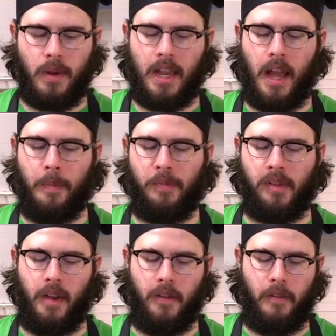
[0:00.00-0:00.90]
three
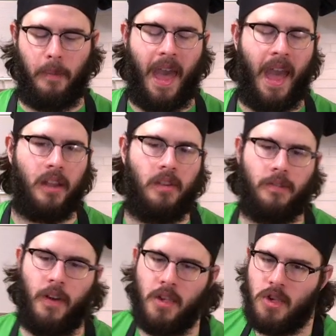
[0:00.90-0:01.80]
cups of packed
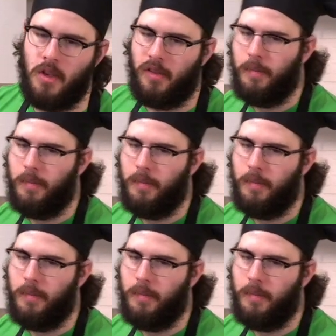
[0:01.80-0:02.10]
fresh